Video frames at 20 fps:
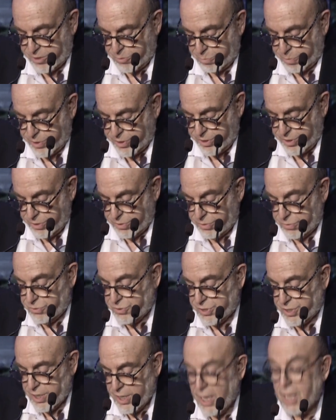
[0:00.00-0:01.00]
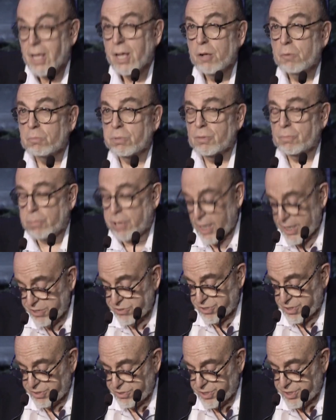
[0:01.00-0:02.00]
produced
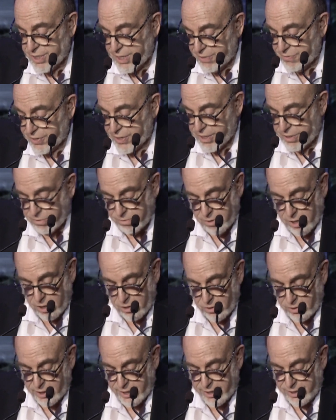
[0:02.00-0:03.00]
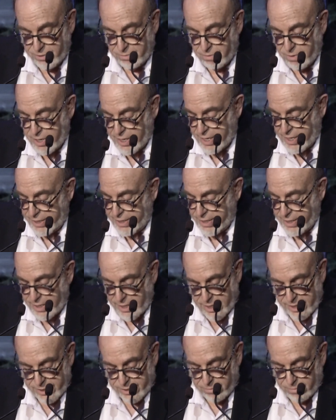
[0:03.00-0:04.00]
plays a significant role in
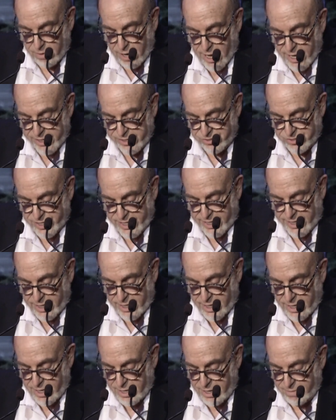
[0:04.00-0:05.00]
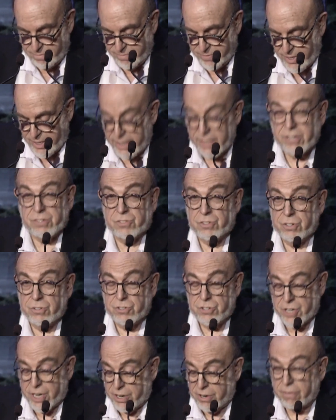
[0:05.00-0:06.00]
the rising of this
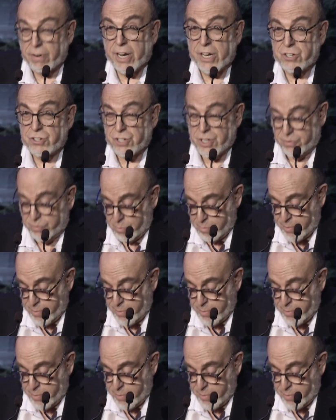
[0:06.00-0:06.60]
new generation of